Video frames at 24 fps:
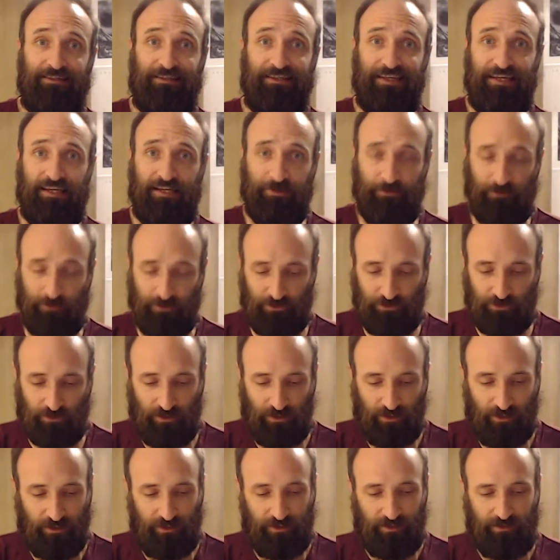language
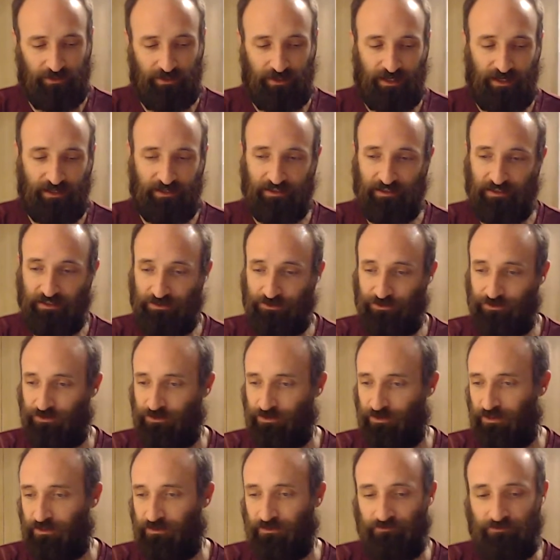that each
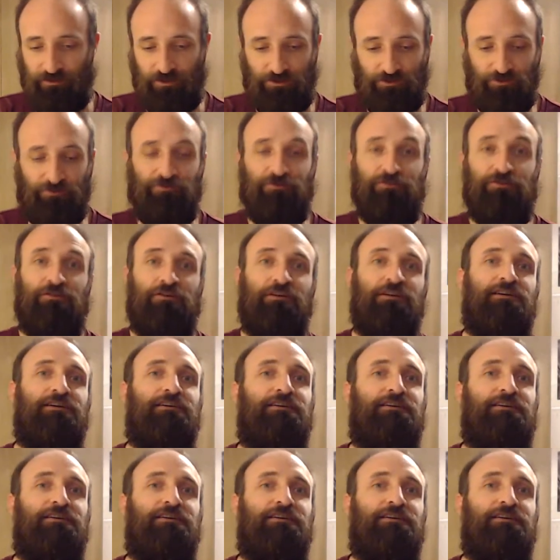individual